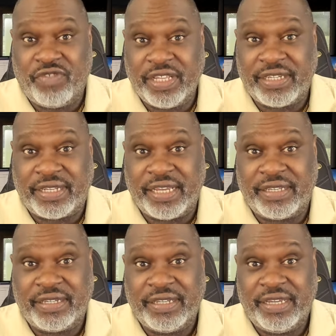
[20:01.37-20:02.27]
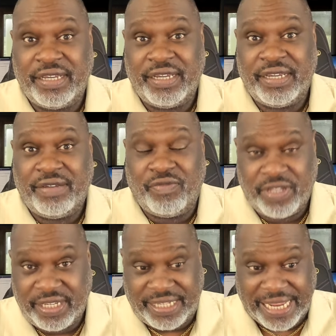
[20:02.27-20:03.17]
real estate
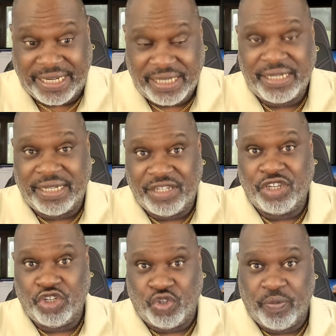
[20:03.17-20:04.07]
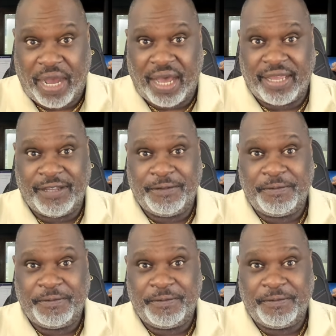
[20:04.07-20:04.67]
in Dubai.